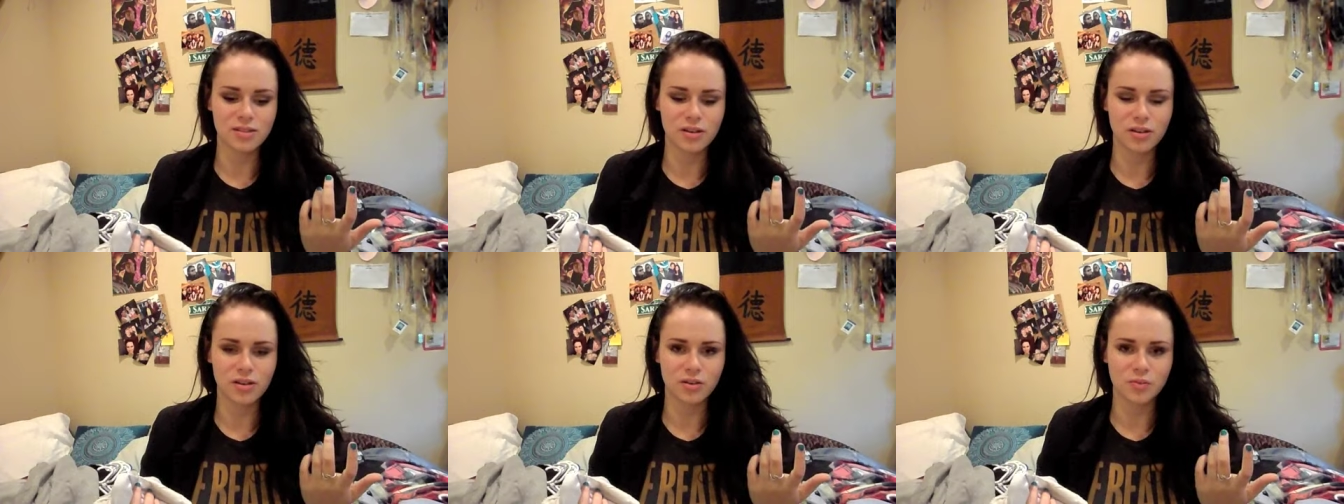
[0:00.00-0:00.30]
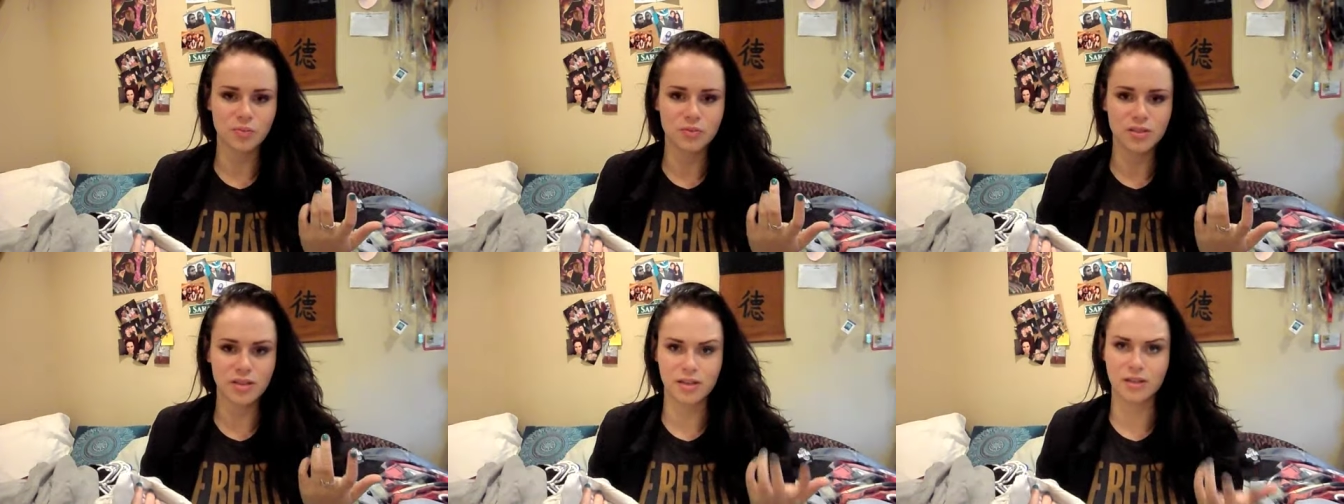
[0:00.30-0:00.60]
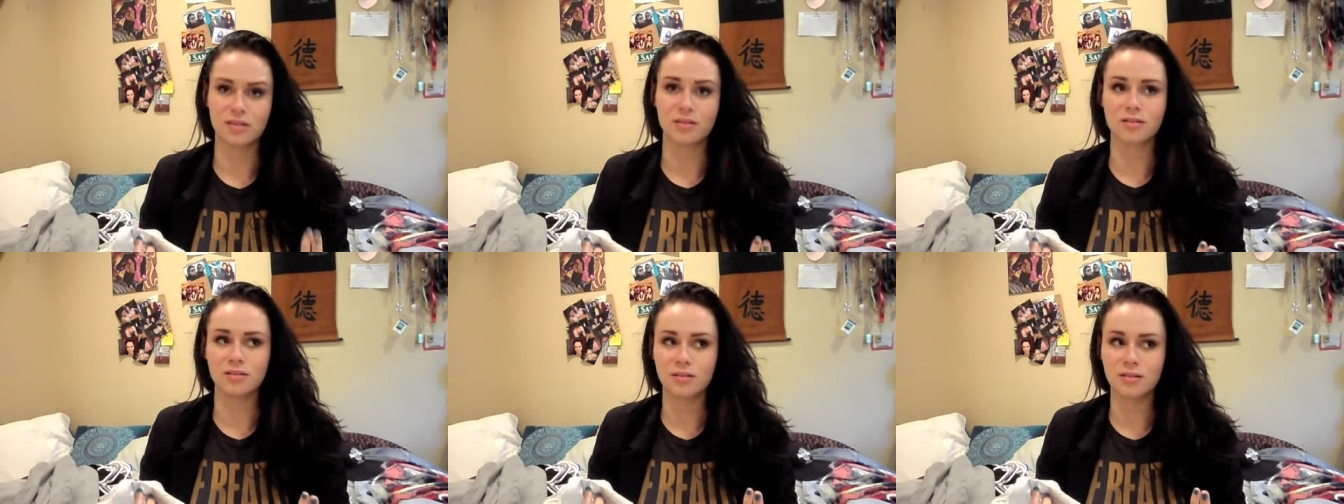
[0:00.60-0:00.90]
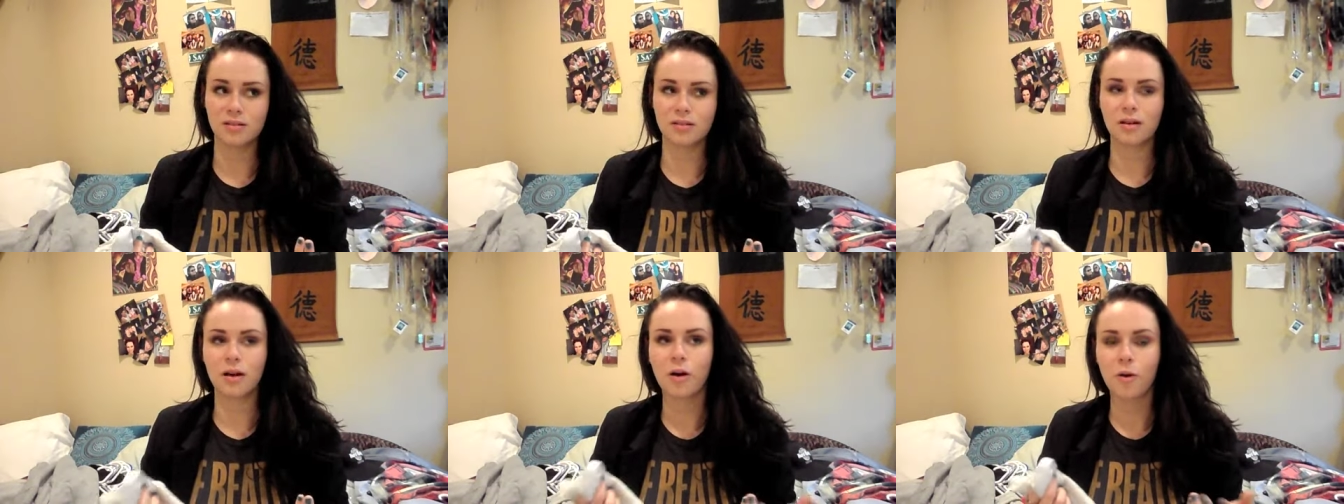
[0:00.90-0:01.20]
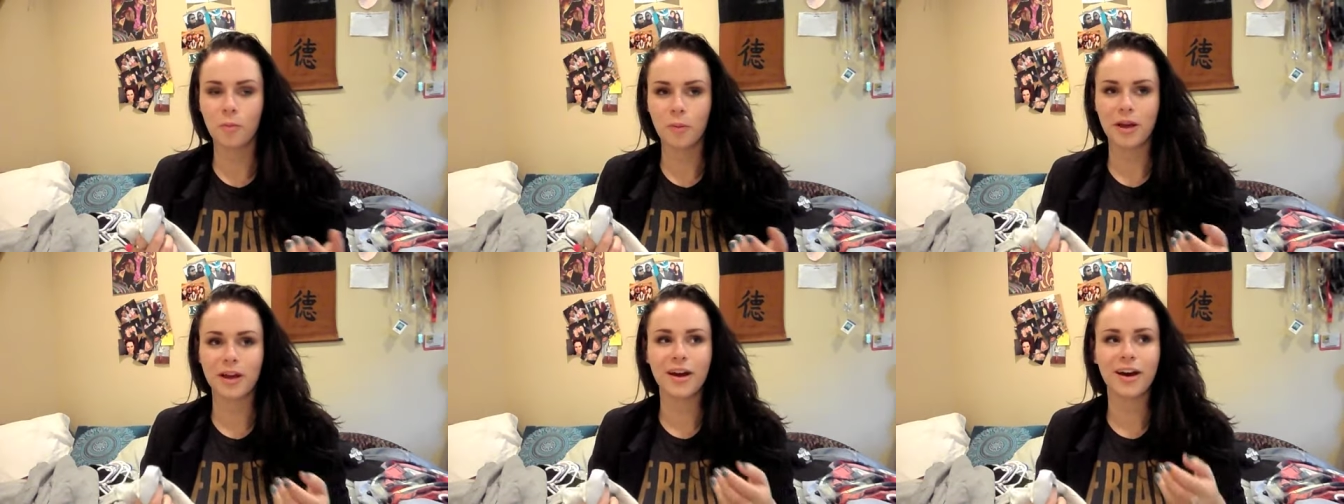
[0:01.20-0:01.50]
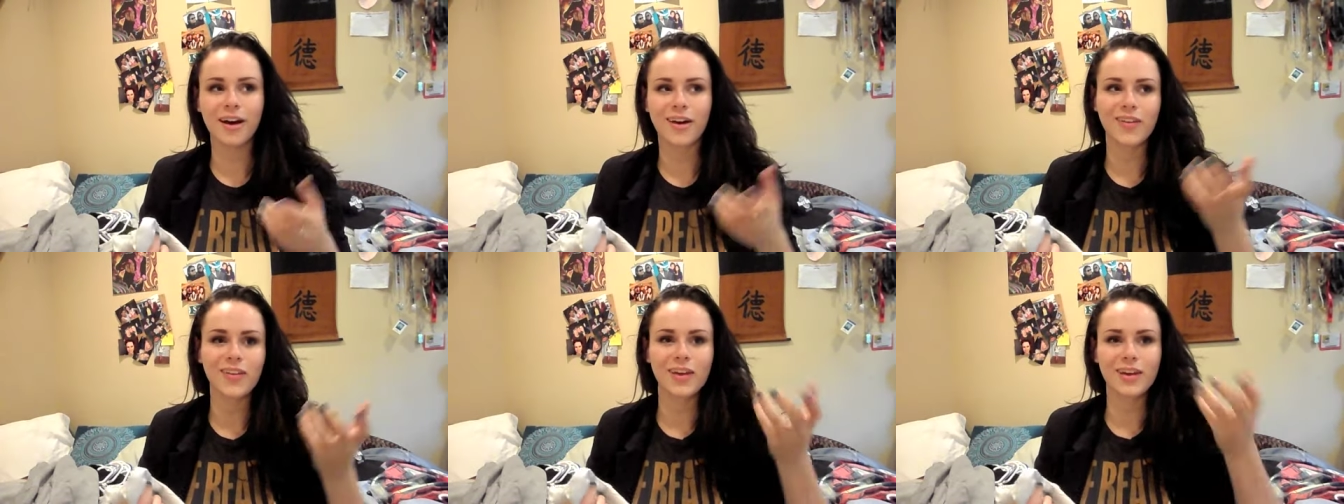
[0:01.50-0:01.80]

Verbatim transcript: saw it and was like, oh my god,